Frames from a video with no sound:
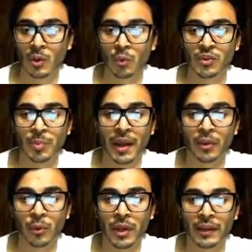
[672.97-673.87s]
which, by
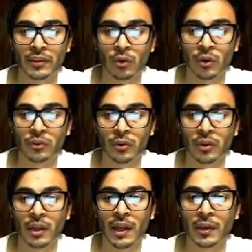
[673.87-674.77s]
the way, that's also
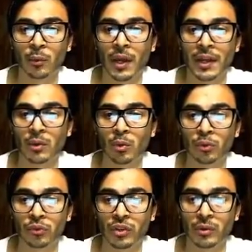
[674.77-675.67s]
the line y
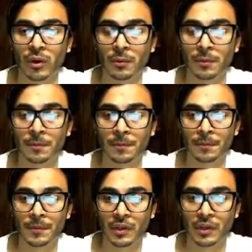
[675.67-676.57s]
equals 0.
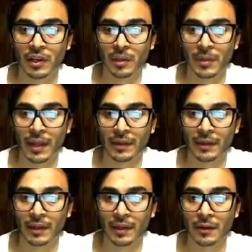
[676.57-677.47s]
It's going to come in
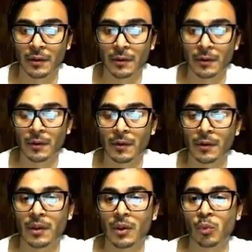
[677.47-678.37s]
handy later.
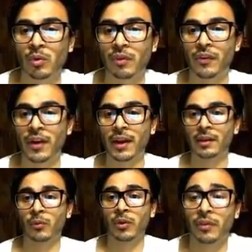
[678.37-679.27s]
We
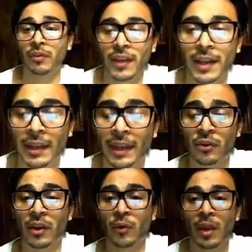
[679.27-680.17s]
reflect
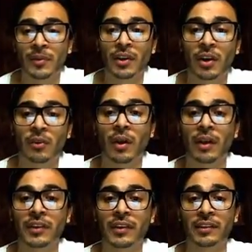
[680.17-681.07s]
triangle ABC
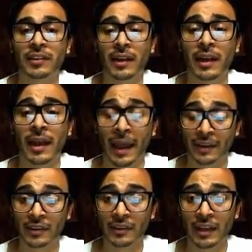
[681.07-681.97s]
across the
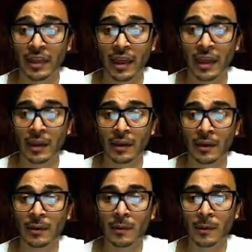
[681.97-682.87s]
x-axis,
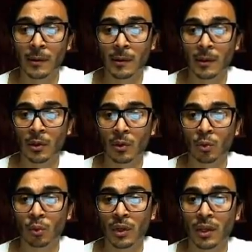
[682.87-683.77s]
then
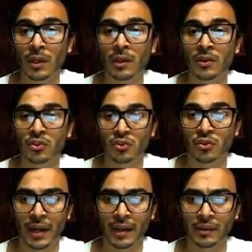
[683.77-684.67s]
we
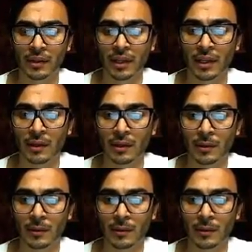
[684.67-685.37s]
translate